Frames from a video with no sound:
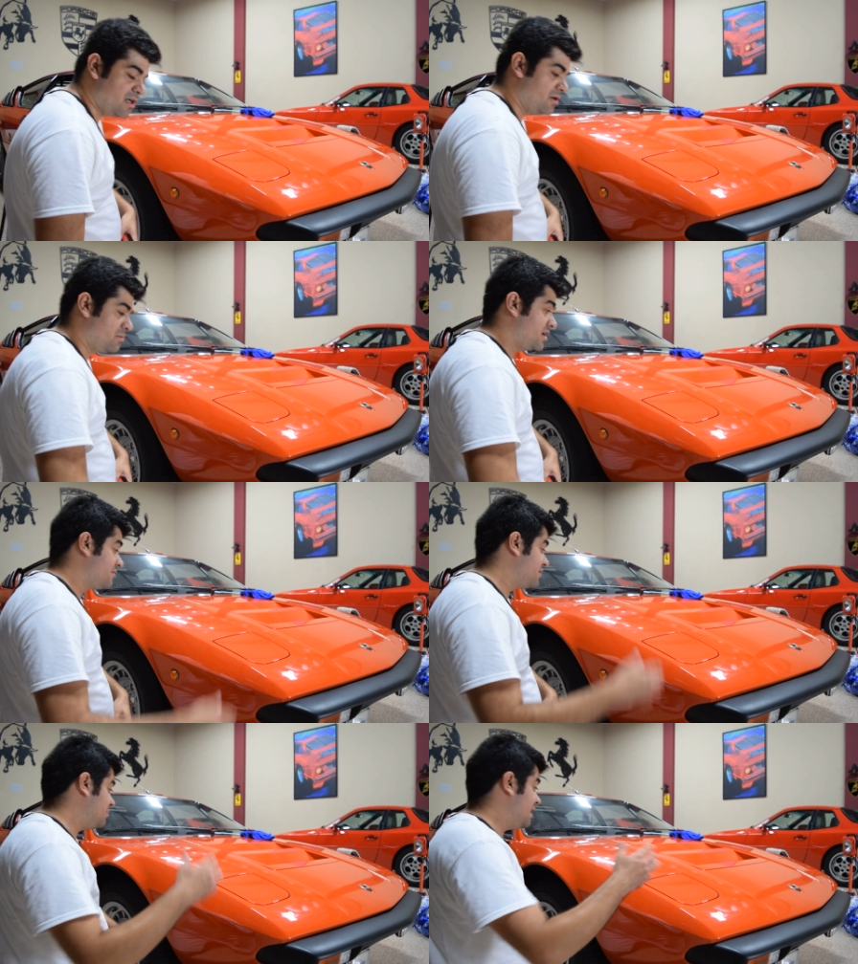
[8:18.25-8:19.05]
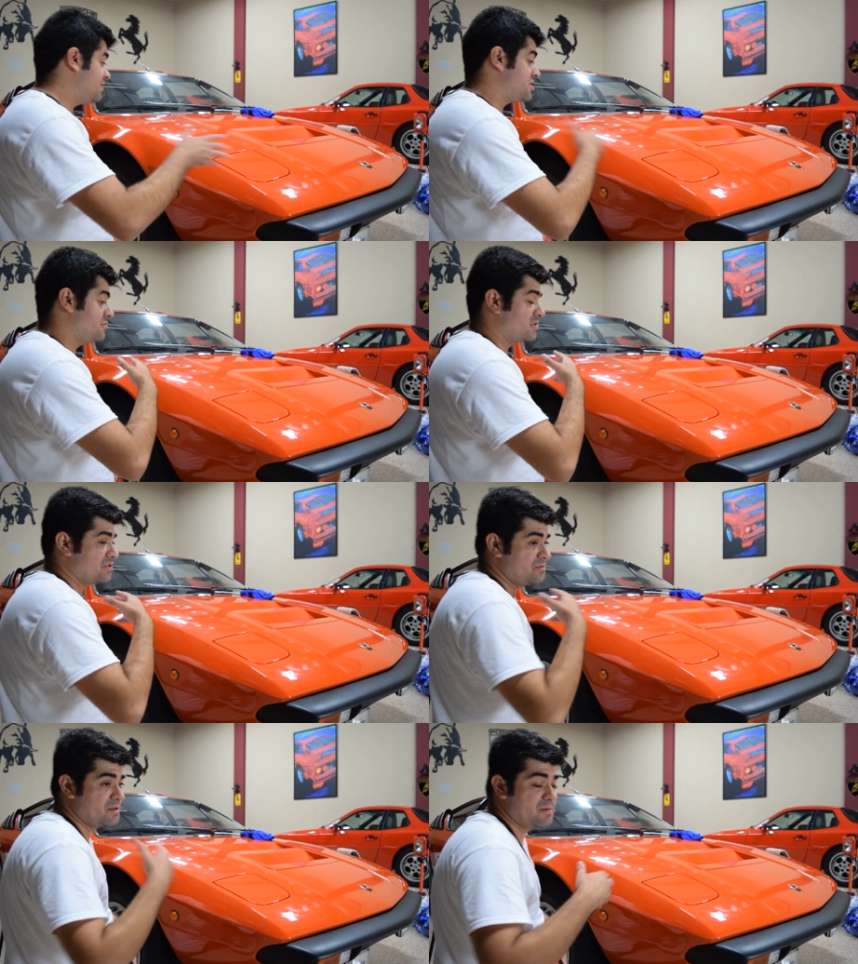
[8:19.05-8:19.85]
uh, whatever polishing we're
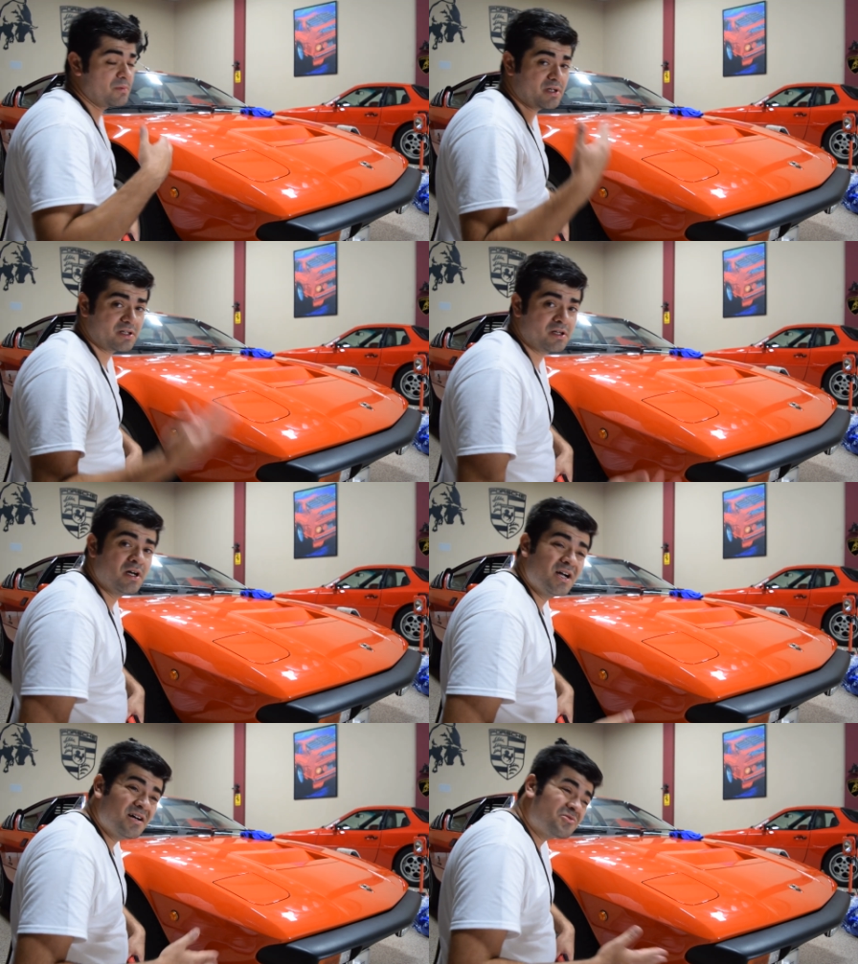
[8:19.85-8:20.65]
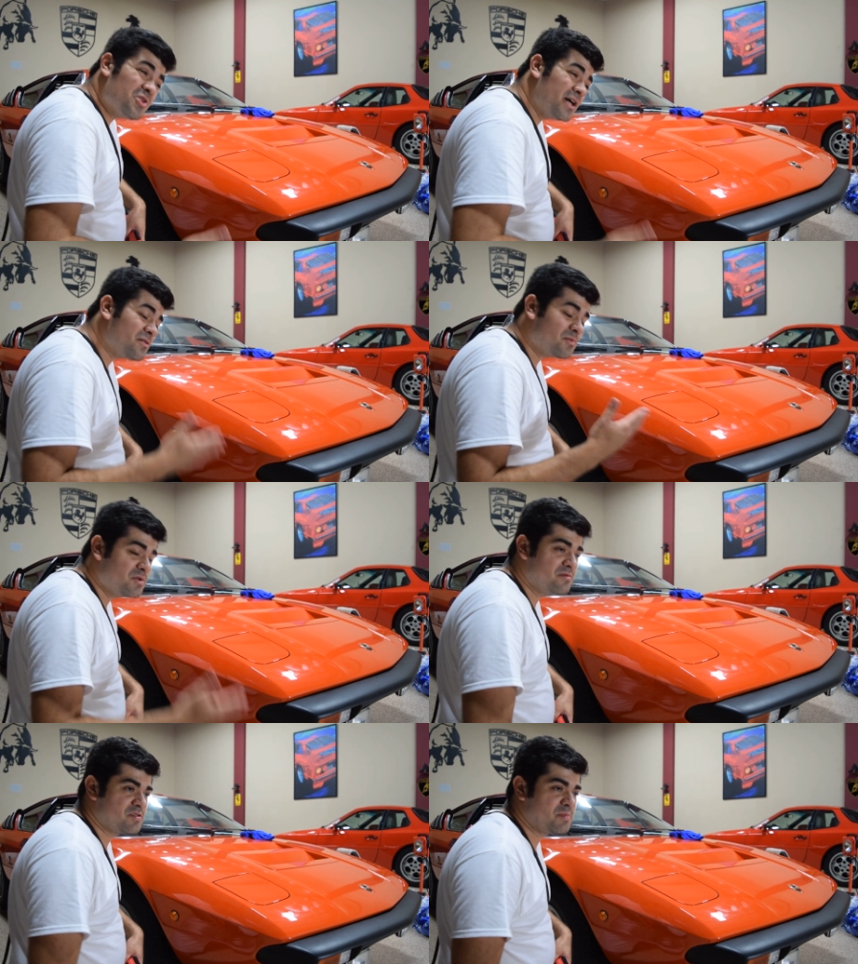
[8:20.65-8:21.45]
doing, we wanna try to
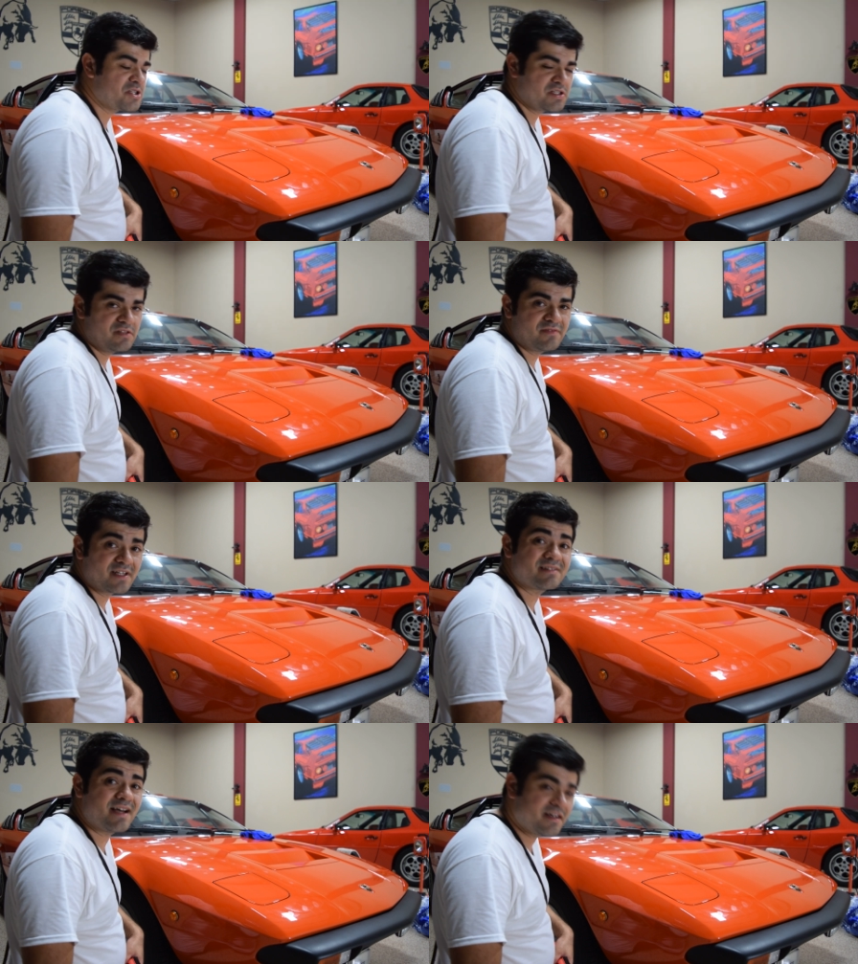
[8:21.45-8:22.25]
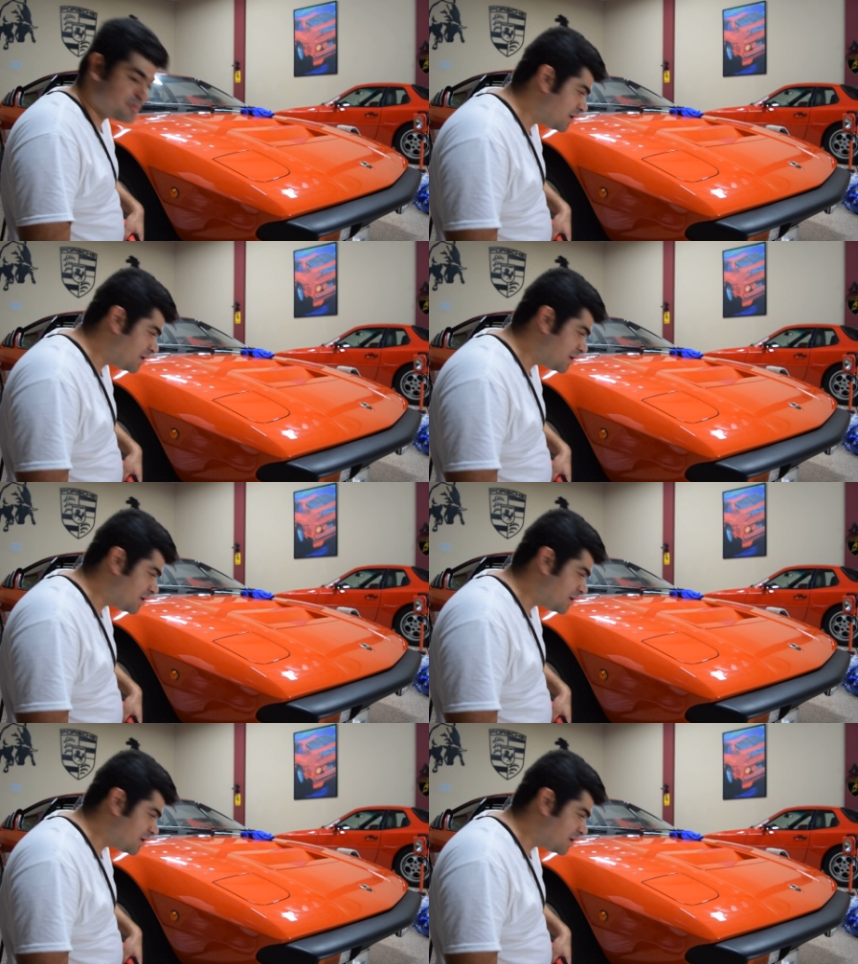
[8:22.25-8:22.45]
remove as much defects as